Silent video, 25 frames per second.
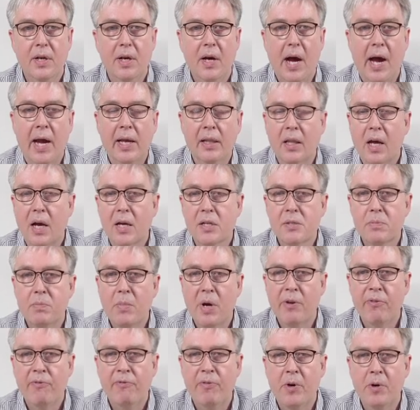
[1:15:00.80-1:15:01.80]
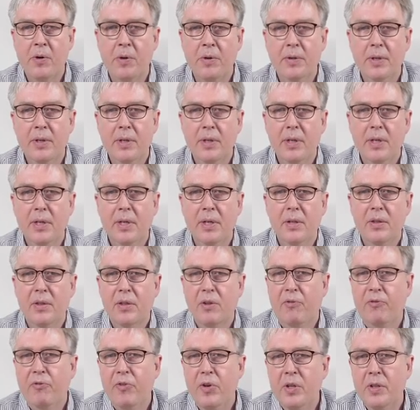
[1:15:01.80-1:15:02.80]
I lost my phone.
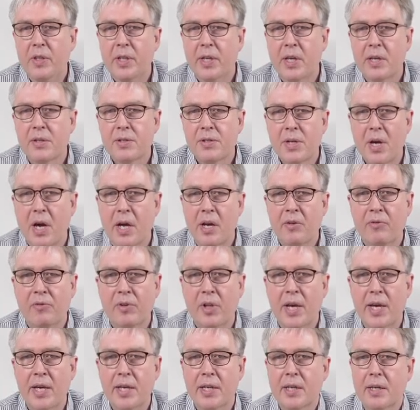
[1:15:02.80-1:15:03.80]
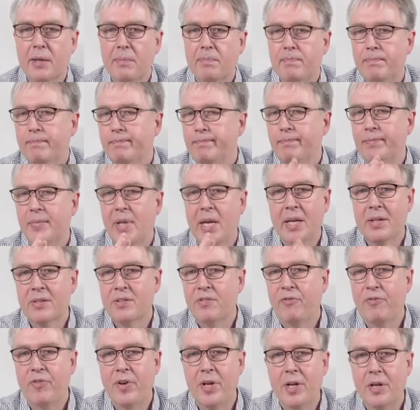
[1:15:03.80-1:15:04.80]
The feeling is kind of like it's
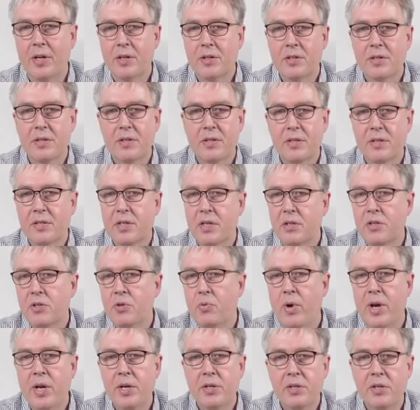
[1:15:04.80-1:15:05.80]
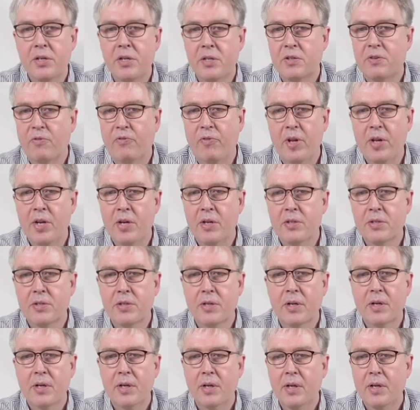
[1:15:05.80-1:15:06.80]
finished. The situation is
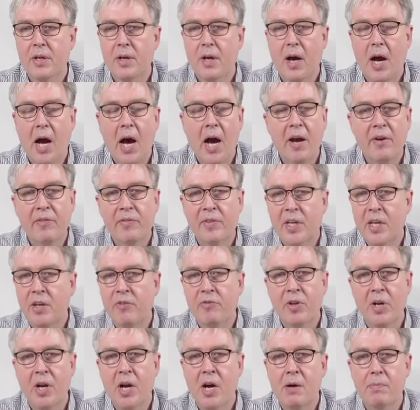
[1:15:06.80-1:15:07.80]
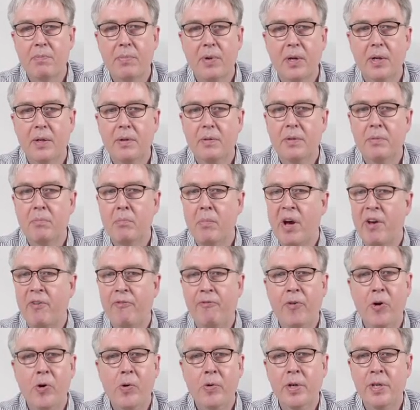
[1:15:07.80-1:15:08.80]
finished. I've given up. My
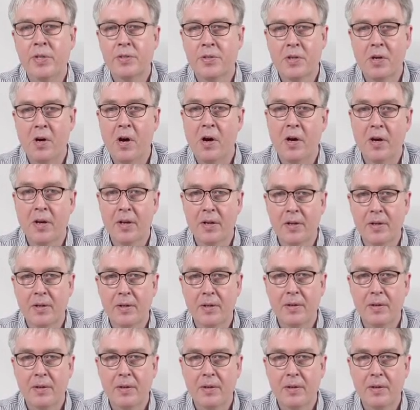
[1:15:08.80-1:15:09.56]
phone is gone.